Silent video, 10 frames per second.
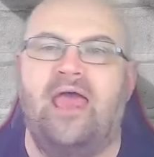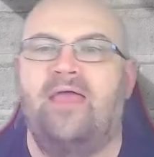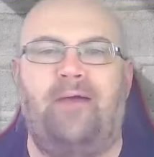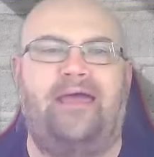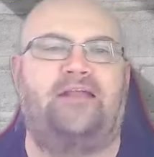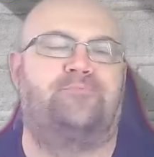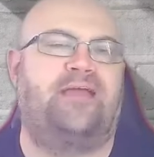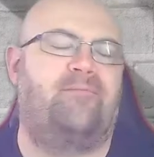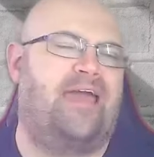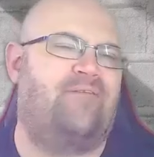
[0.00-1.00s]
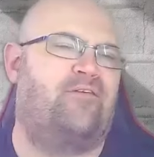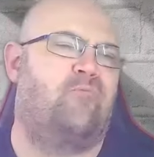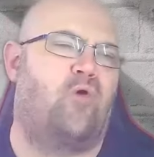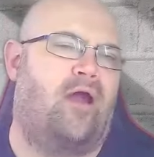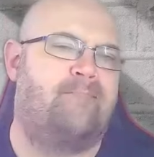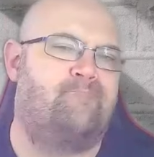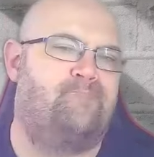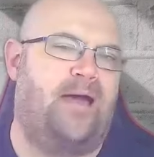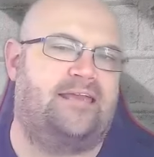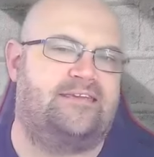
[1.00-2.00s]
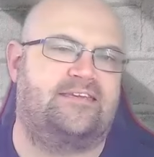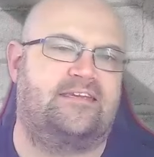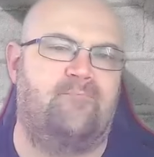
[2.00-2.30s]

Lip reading: The panel's becoming ever more unbalanced,